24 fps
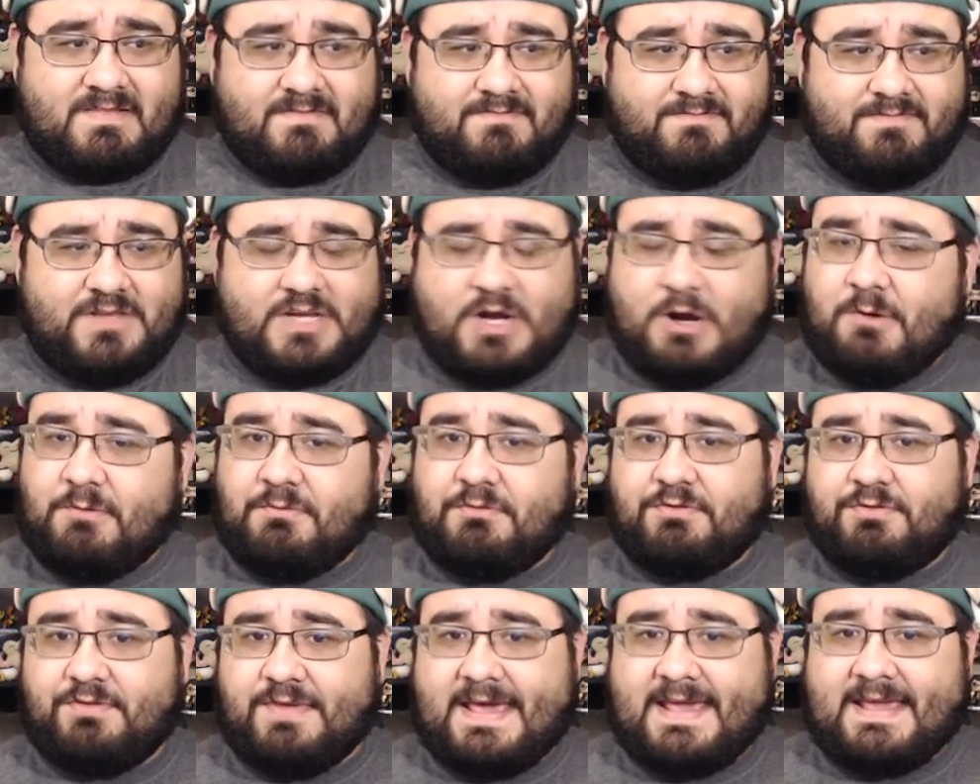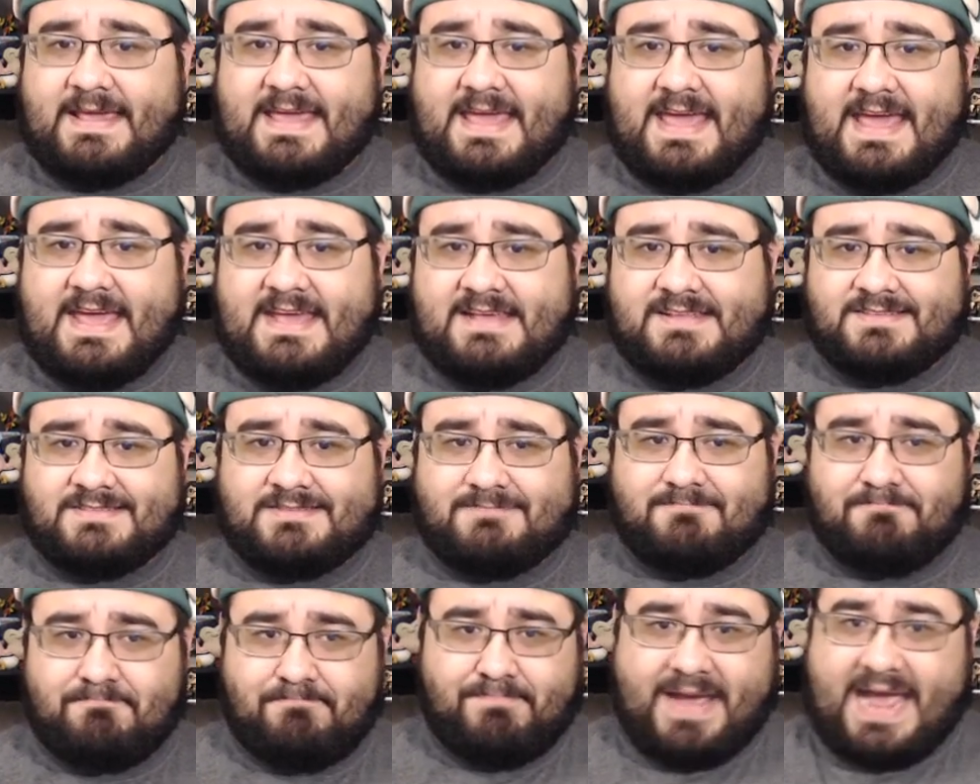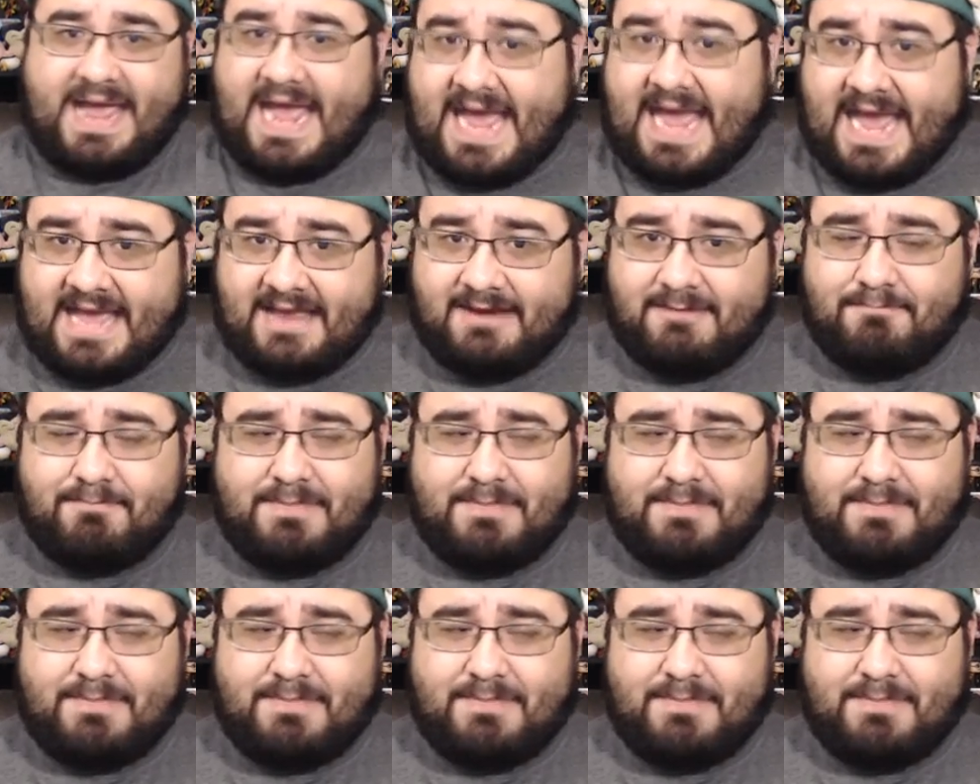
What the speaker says: don't think is bad,